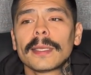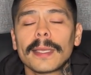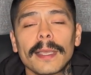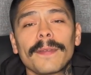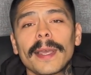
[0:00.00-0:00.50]

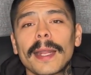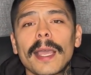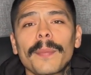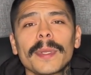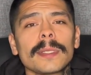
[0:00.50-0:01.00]
If that
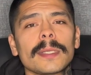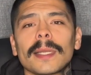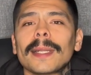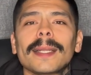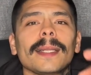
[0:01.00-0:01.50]
happens,
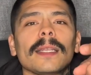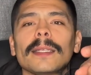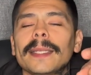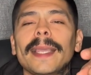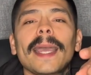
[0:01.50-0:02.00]

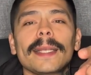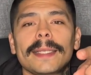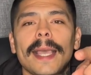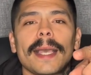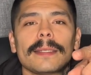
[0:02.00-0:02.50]
get his
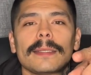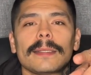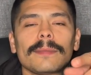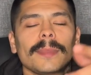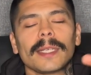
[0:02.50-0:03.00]
ass.
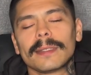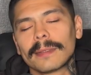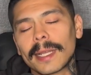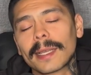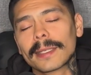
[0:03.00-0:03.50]
But
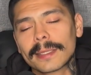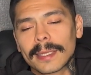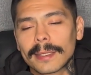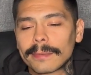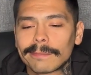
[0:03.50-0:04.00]
like I
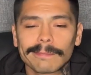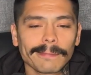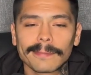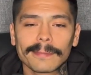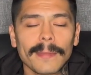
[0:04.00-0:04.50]
said,
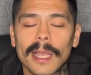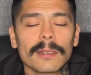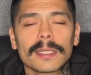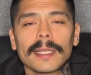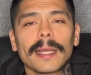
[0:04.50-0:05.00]
I don't
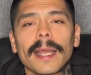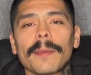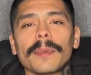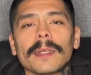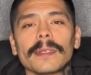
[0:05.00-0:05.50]
see that
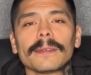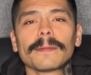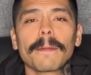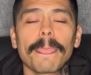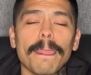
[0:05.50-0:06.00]
happening.
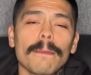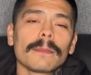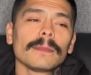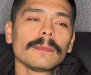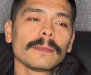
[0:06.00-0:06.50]

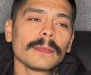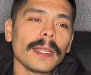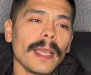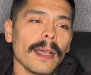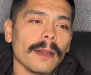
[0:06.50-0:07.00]

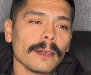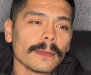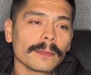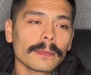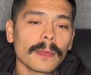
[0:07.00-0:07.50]
Now,
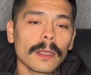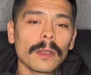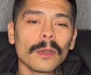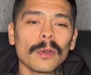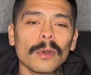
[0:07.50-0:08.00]

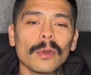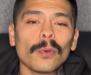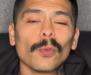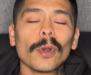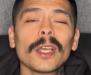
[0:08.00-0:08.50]

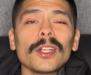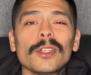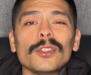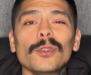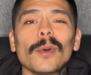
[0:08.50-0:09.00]
what
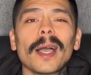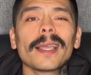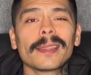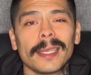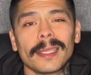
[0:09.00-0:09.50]
do I
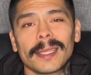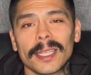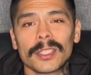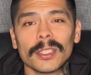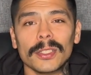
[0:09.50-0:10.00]
think they
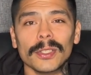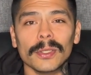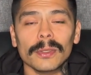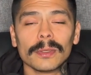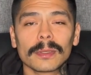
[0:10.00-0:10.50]
should do?
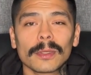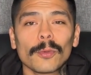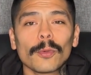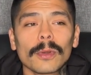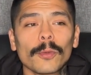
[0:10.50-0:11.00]

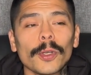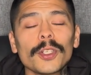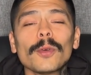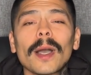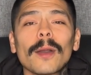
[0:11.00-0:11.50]
What
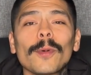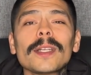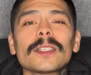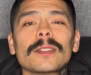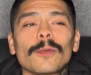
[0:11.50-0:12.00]

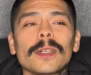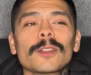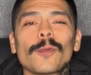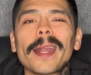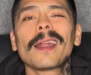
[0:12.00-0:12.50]
does
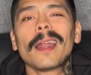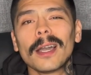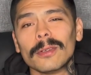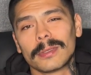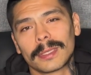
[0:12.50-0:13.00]
Raider
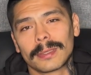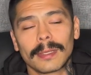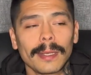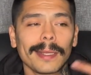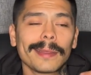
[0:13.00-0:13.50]
Los
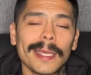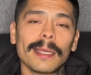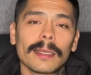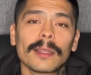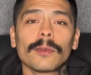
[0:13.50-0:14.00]

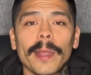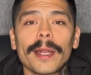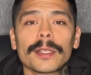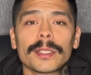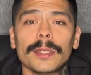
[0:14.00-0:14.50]
think the
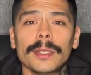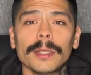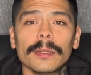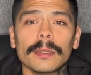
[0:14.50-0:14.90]
Raiders should do?